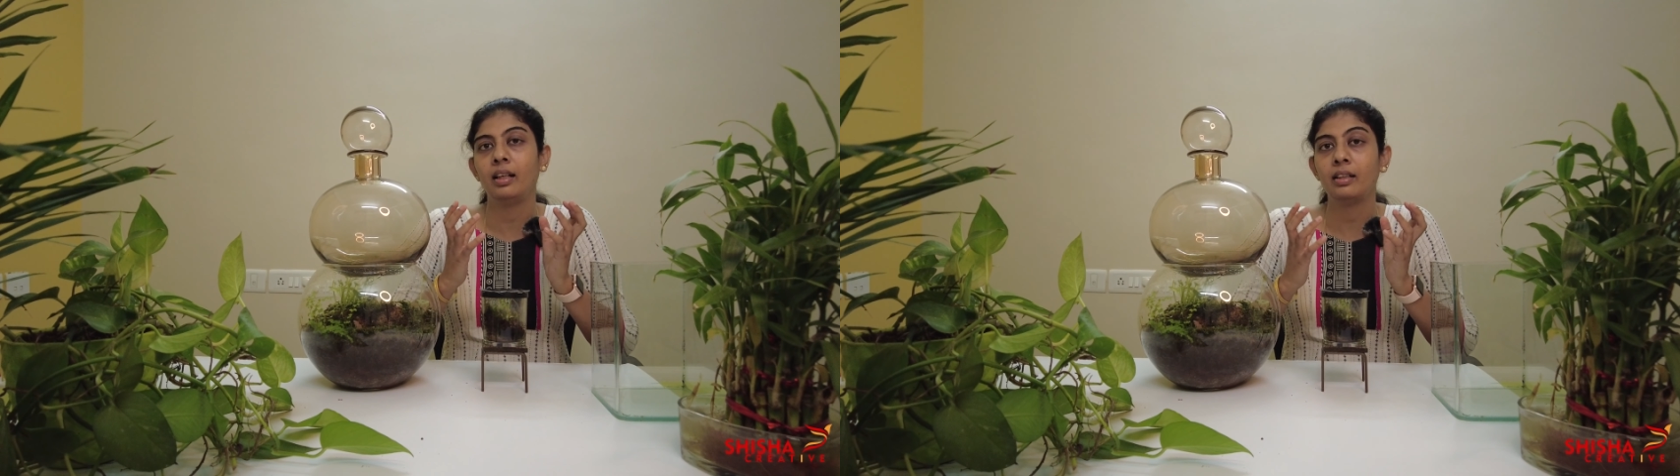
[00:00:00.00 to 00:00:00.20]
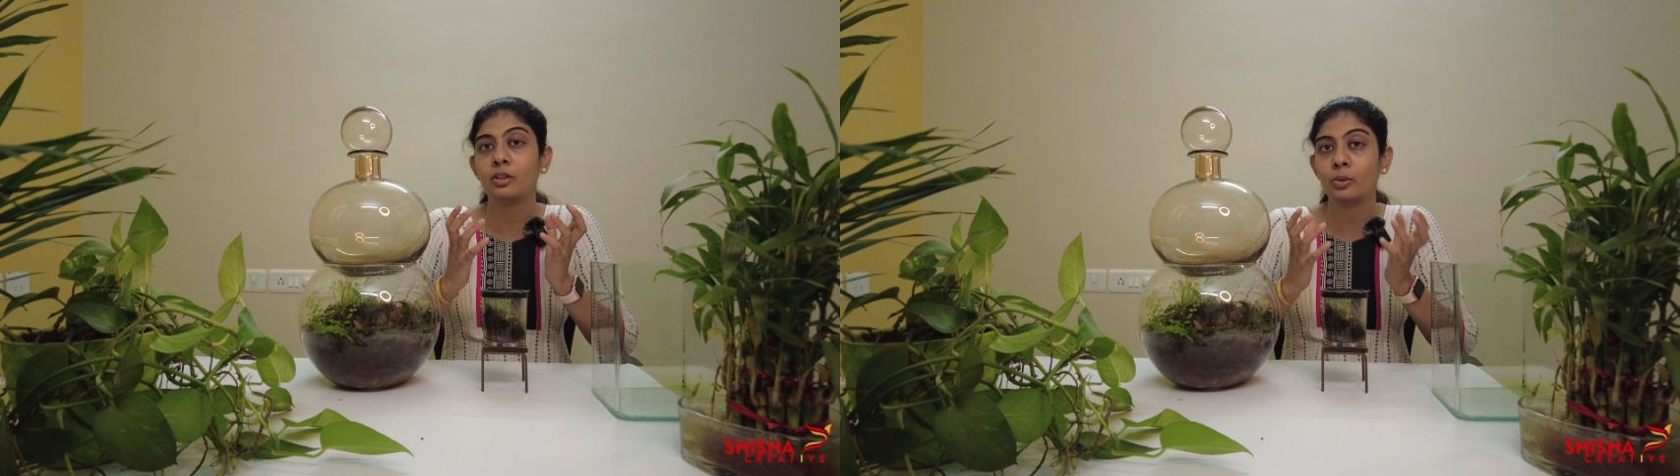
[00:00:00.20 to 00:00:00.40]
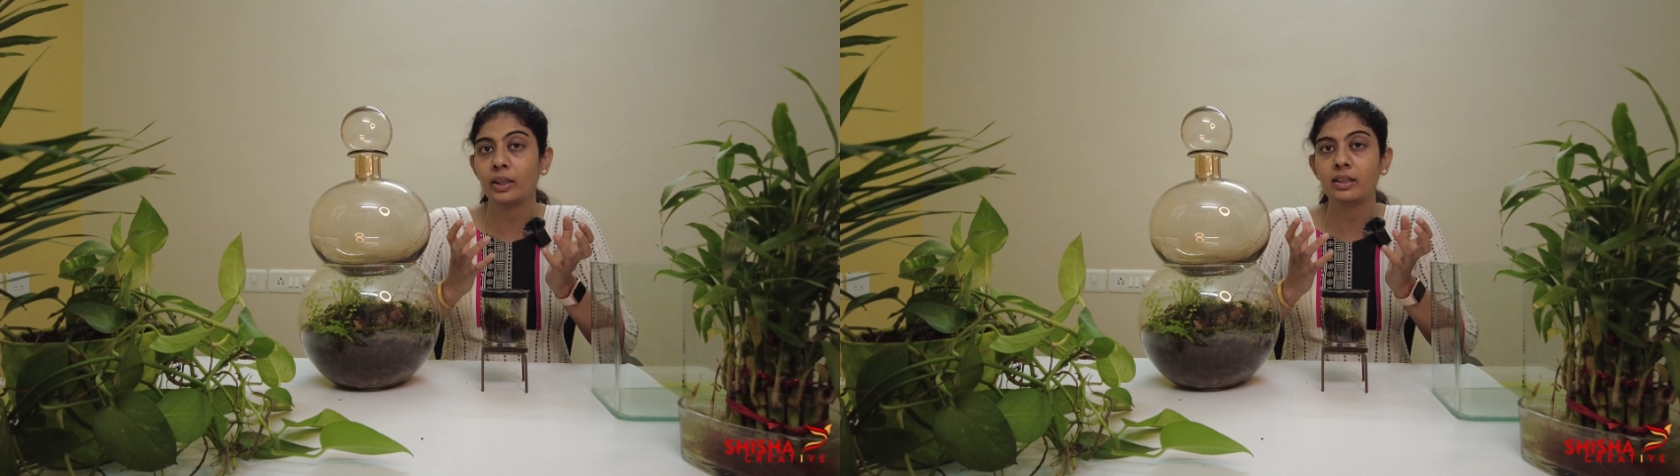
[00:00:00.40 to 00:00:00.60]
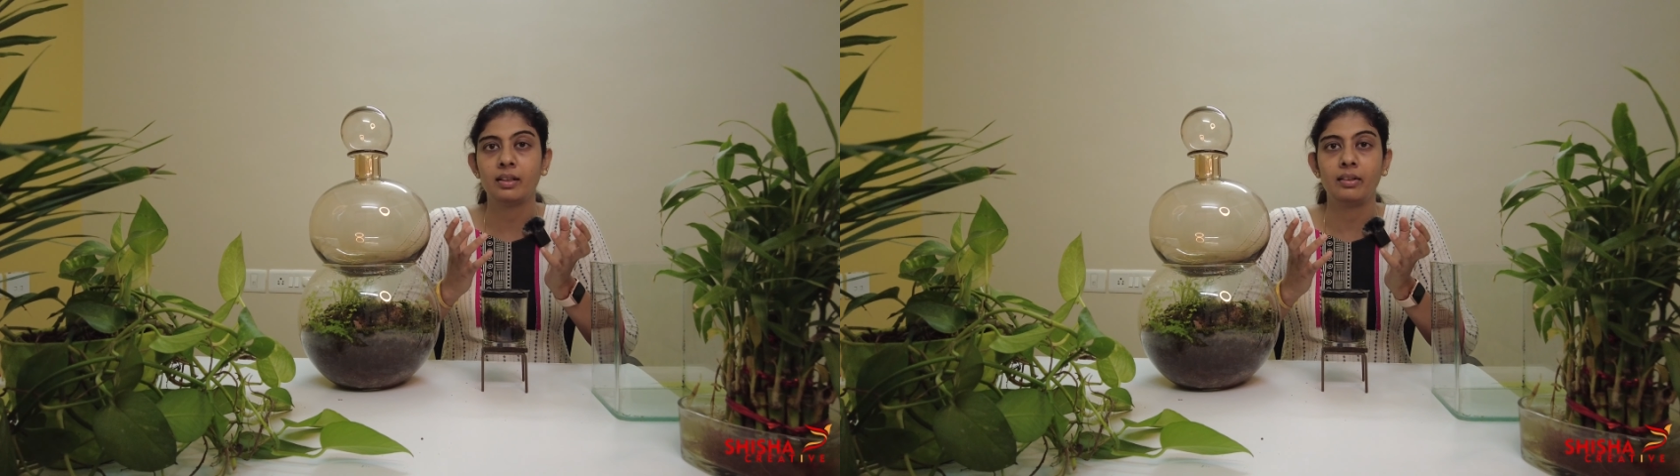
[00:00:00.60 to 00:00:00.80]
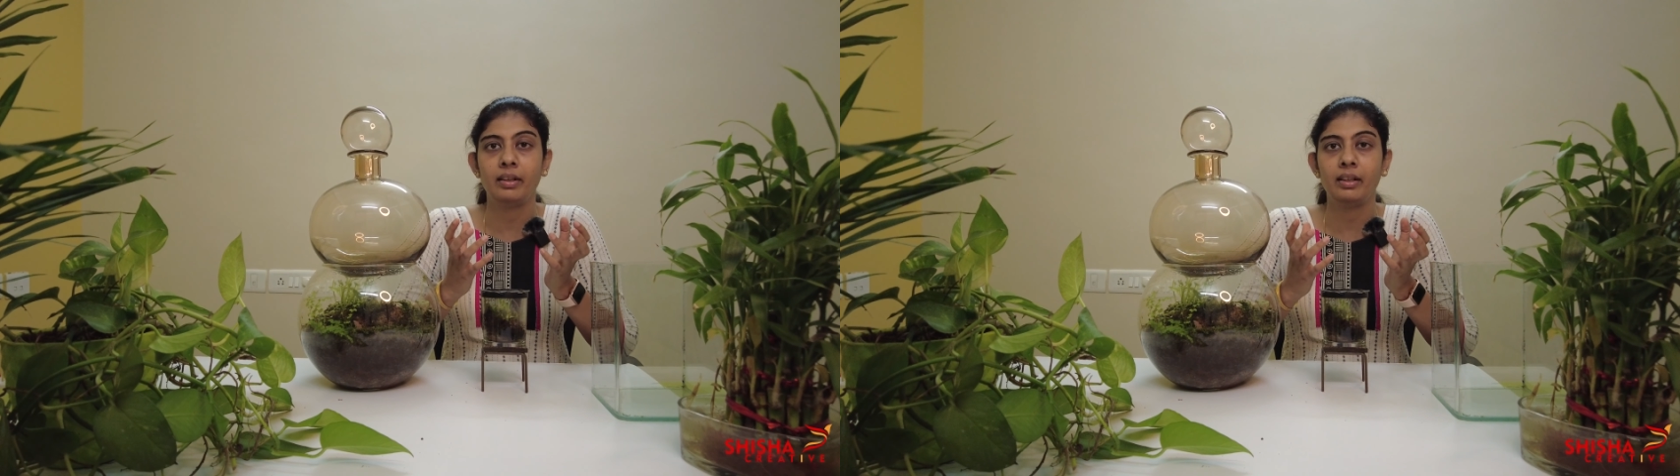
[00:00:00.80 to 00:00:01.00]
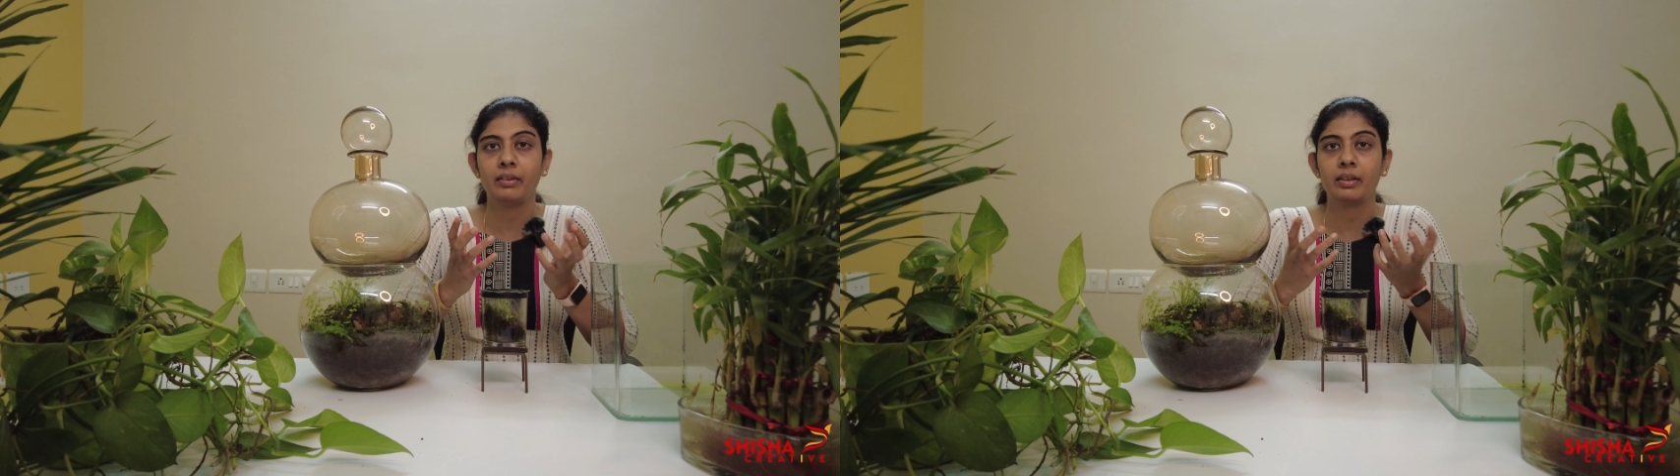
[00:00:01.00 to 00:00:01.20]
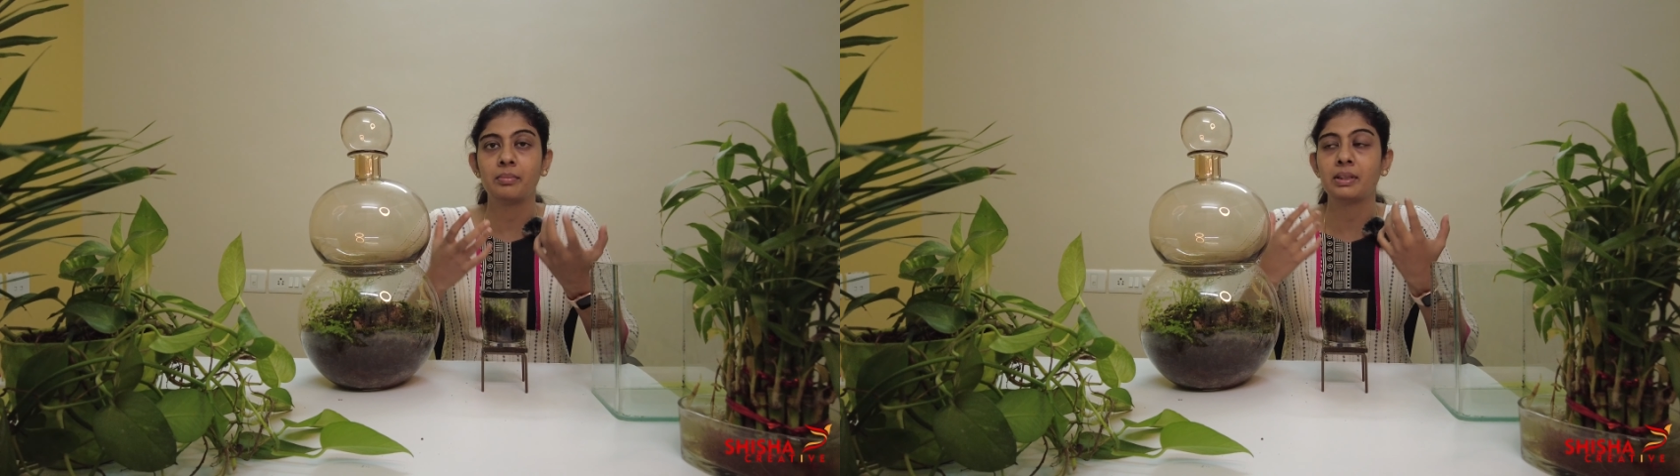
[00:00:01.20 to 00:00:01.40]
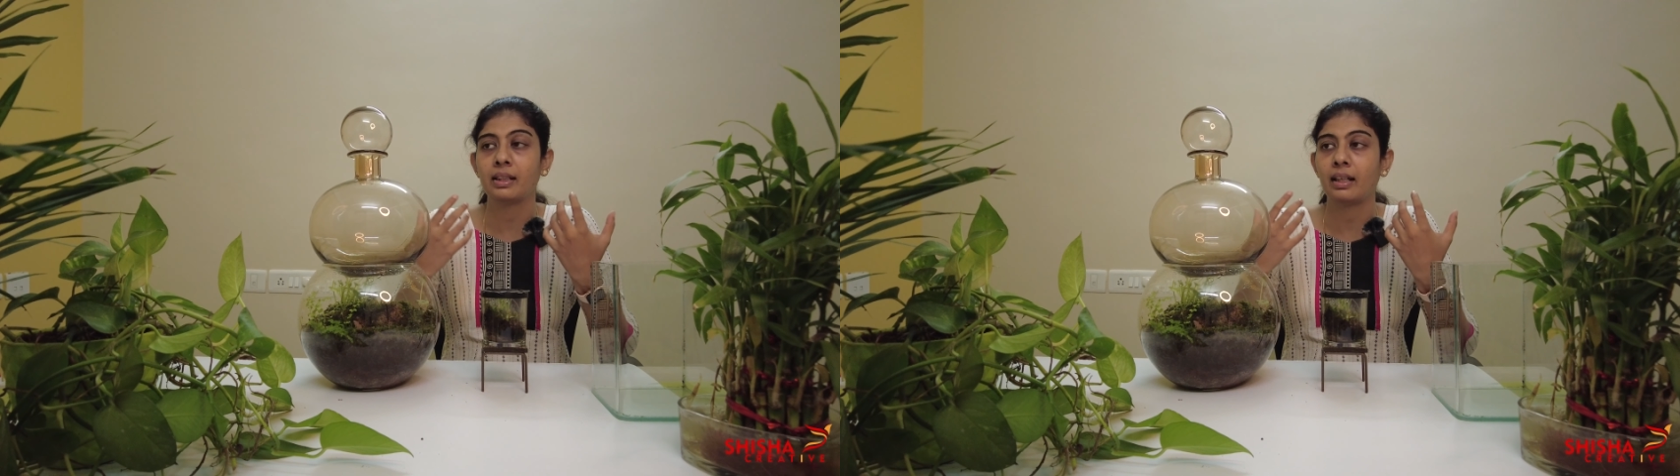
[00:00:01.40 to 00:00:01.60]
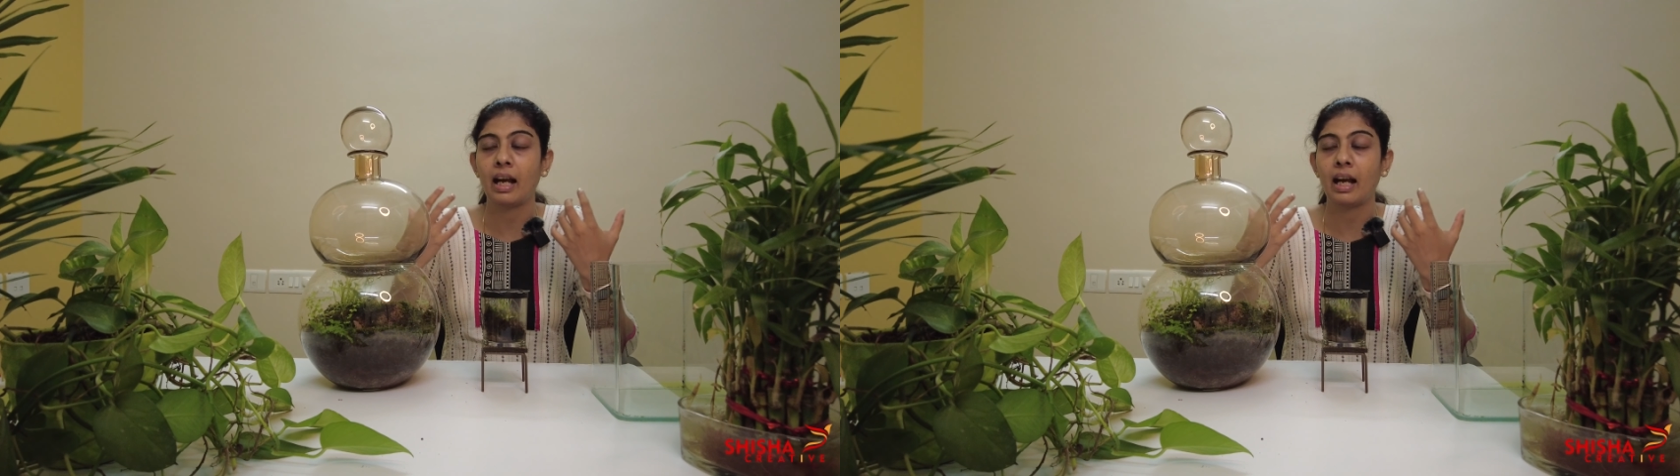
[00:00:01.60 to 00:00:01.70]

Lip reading: in doing terrariums and